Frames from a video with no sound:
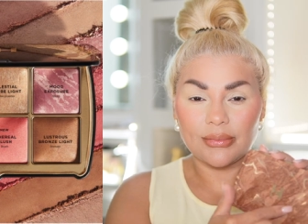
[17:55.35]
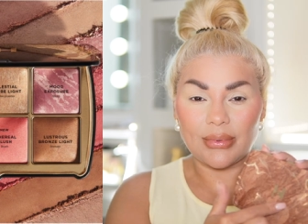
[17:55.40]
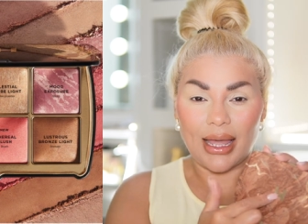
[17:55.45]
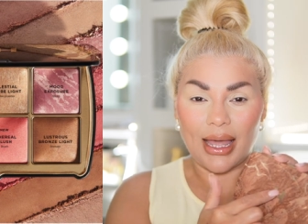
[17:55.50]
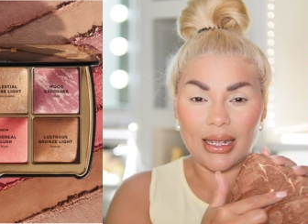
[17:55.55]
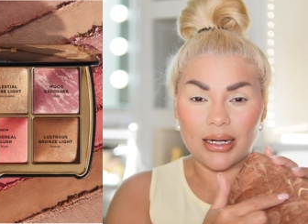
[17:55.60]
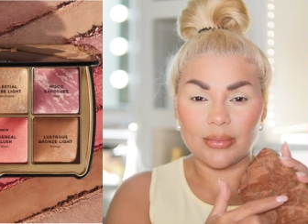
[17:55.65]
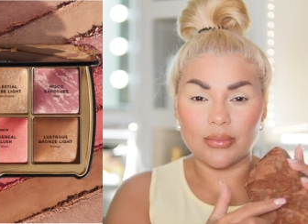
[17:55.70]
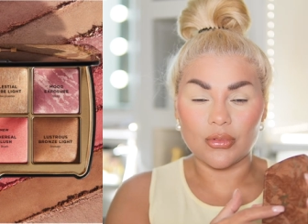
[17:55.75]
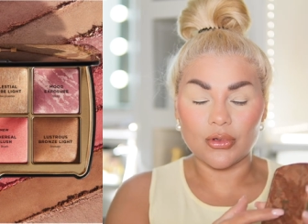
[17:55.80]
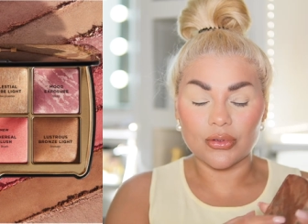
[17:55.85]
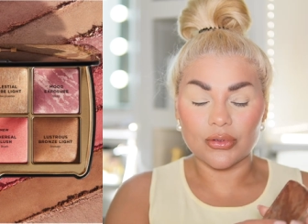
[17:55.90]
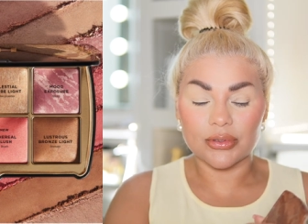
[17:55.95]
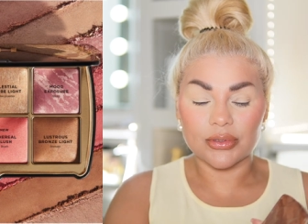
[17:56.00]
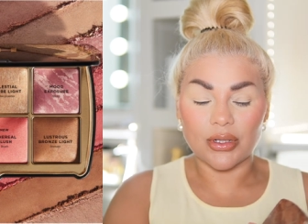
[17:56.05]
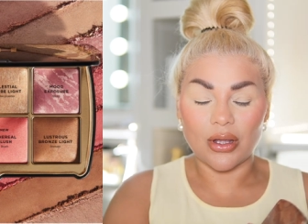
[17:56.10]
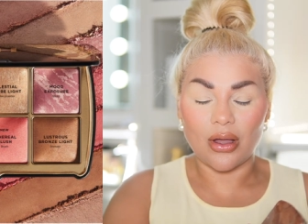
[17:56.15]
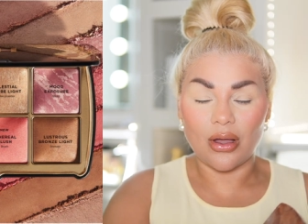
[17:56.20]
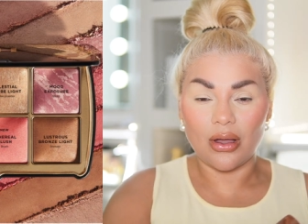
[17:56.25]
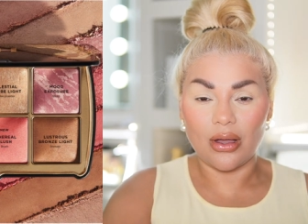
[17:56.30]
animals
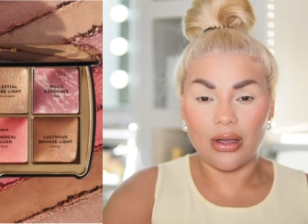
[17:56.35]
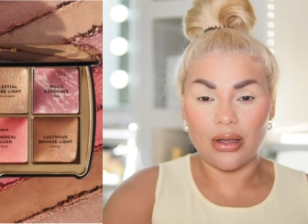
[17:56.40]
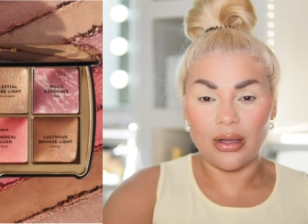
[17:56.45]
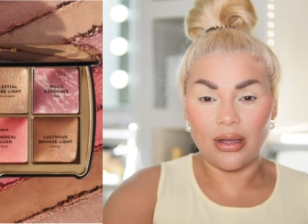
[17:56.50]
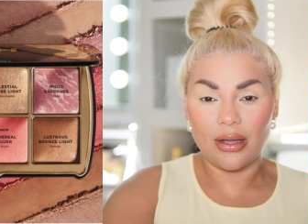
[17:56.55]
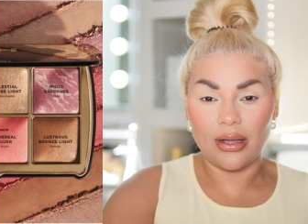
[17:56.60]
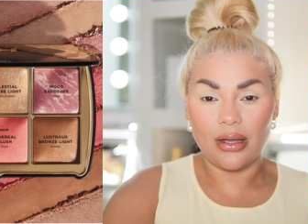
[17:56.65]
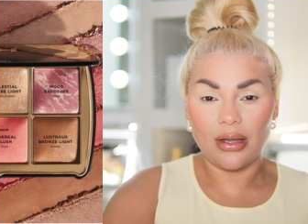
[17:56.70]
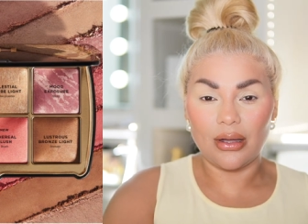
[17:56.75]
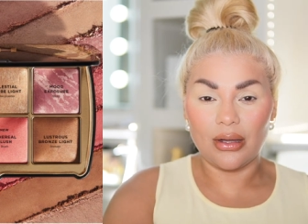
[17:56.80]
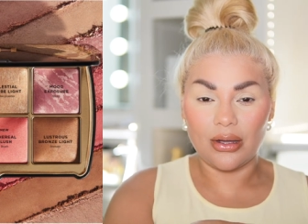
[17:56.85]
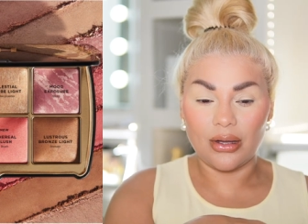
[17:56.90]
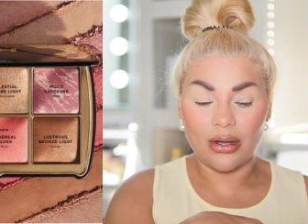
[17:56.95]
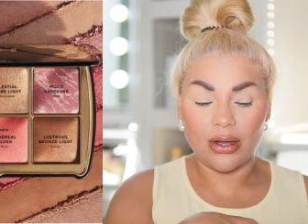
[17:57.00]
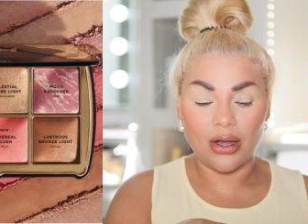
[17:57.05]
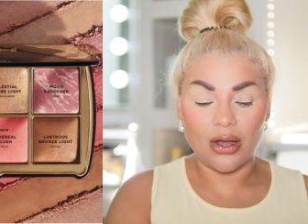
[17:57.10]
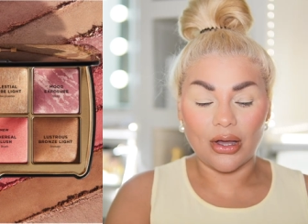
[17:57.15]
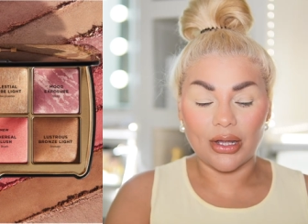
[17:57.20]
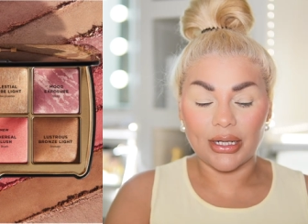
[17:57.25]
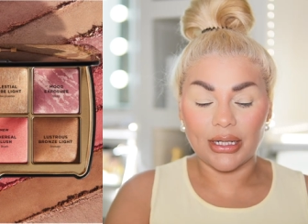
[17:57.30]

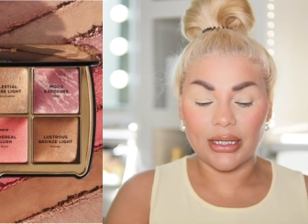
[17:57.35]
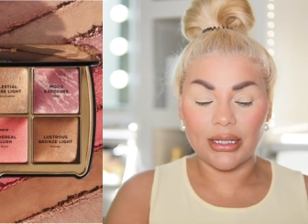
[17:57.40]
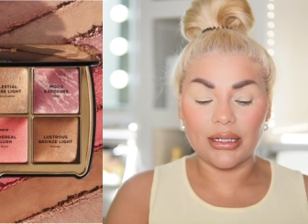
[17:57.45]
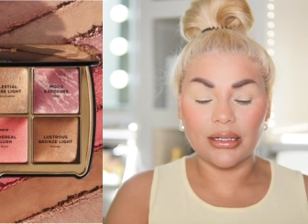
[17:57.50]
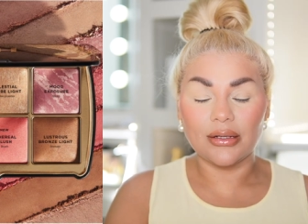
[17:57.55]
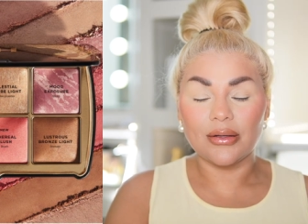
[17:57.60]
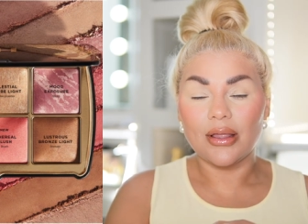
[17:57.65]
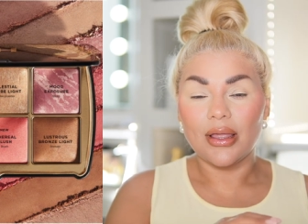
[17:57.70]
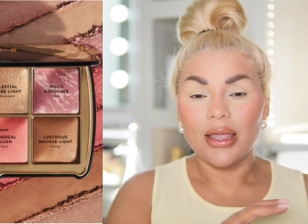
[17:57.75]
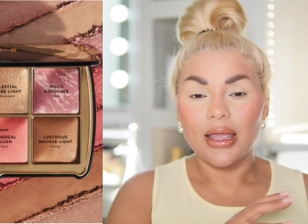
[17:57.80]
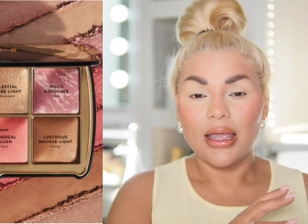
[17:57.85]
on it.